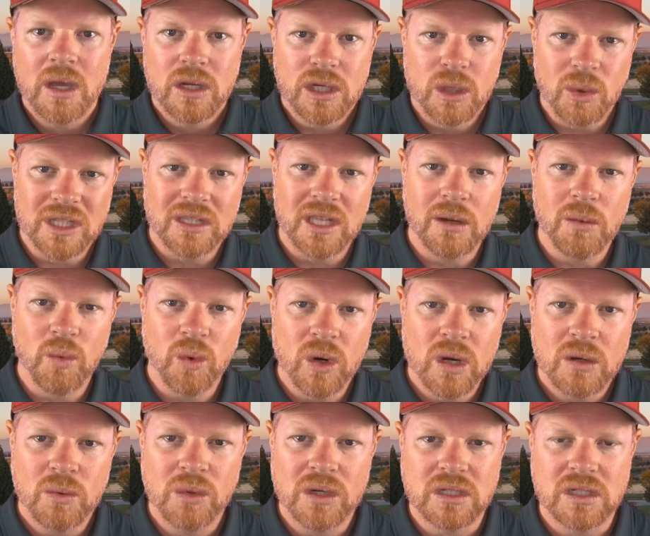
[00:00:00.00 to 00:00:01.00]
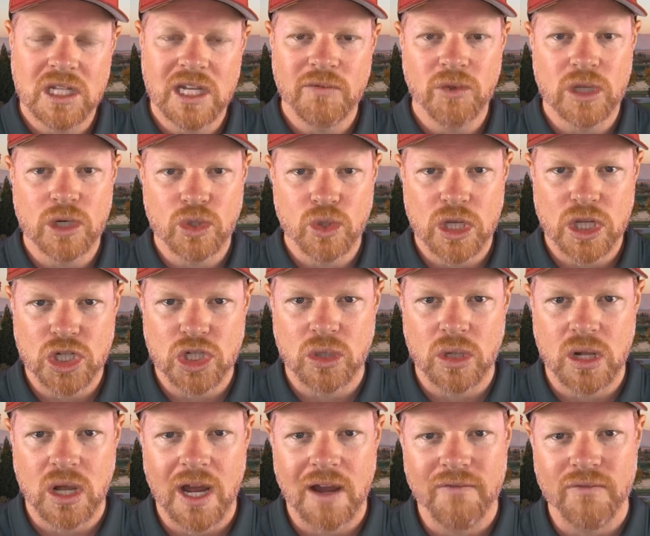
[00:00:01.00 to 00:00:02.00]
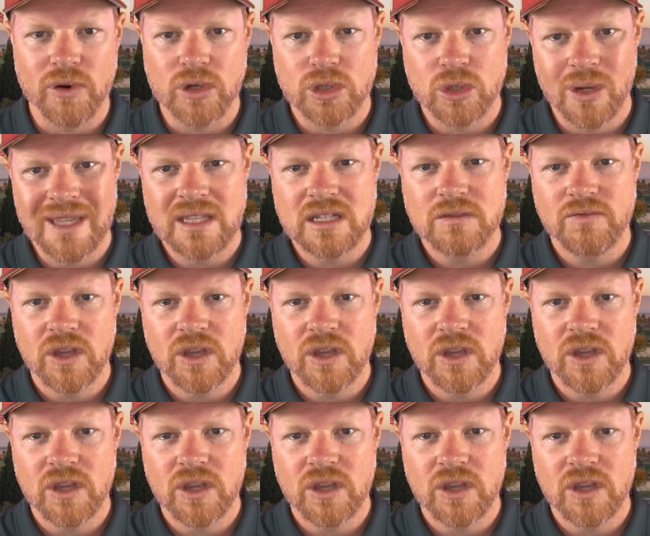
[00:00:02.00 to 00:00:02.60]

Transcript: to what they would receive with a traditional offer. So in this